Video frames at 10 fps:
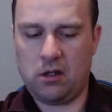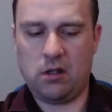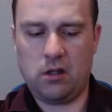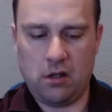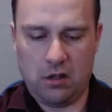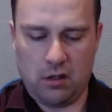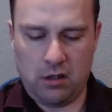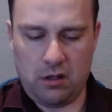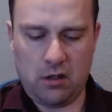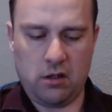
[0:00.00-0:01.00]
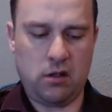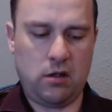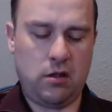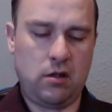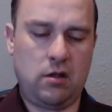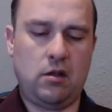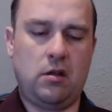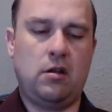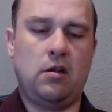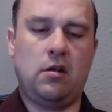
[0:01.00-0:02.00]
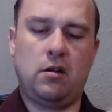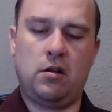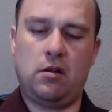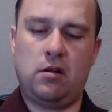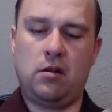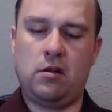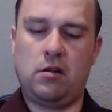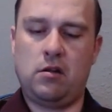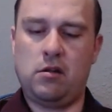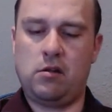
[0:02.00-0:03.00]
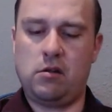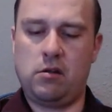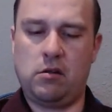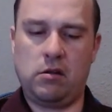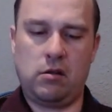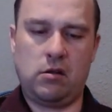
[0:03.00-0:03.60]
Nothing is said.